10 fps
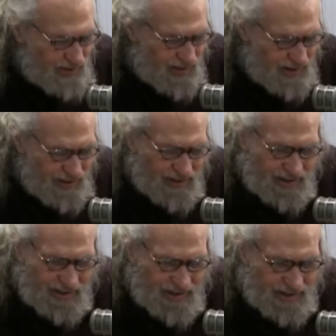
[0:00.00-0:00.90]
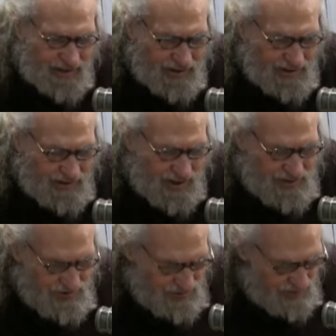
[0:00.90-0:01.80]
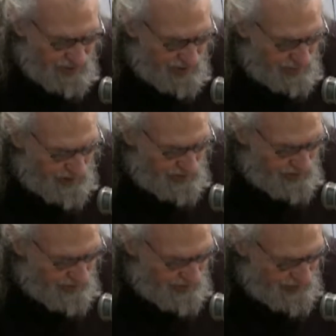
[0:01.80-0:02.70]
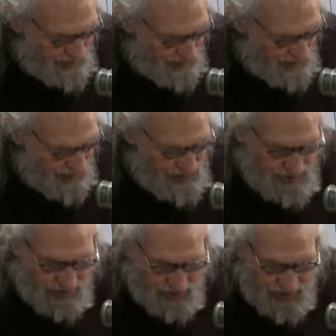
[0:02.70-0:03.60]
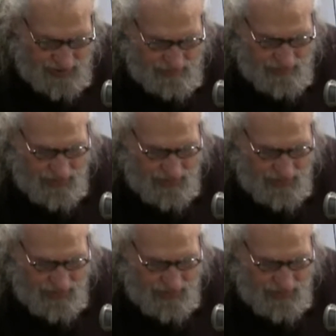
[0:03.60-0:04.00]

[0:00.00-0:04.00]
and that indicates that you have paid your license fee